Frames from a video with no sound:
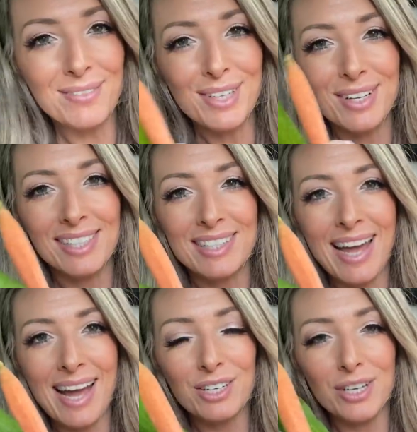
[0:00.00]
having a little
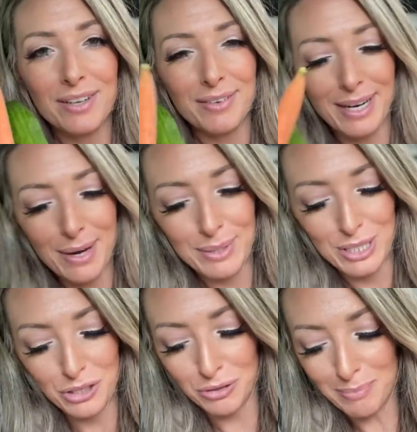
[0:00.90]
snack, trying to figure out what
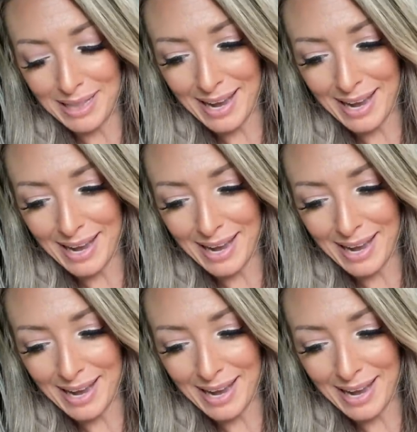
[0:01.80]
to do with my